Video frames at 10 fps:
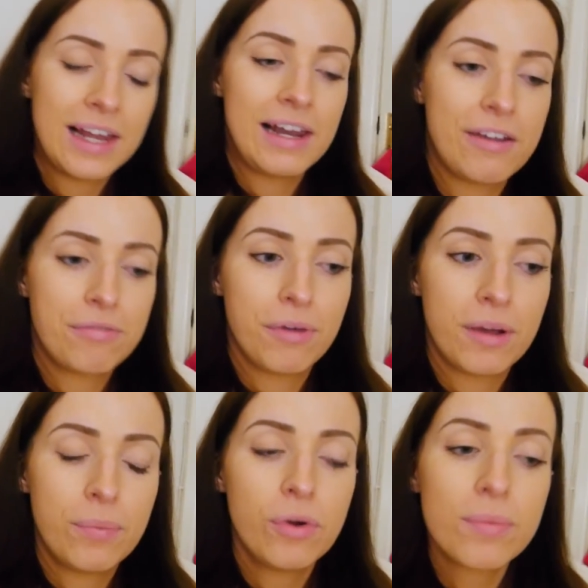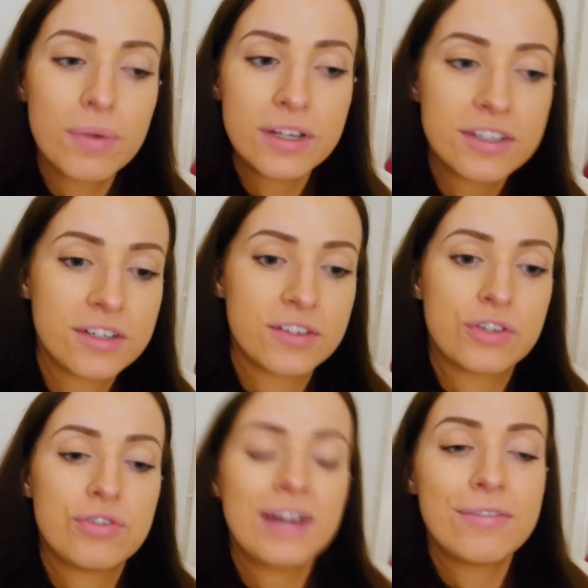late for my appointment because
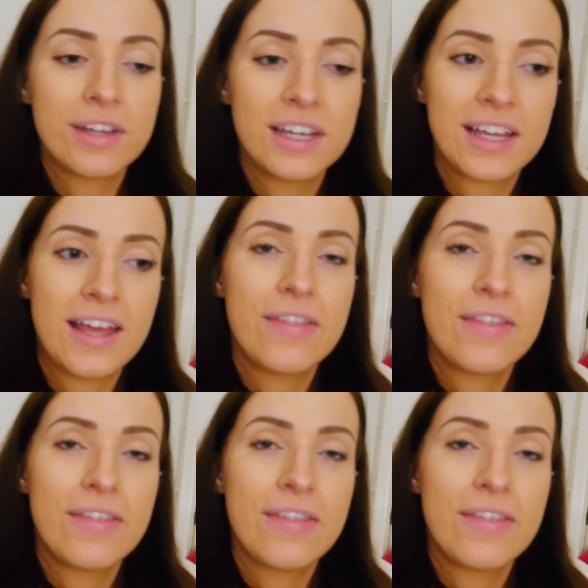of traffic,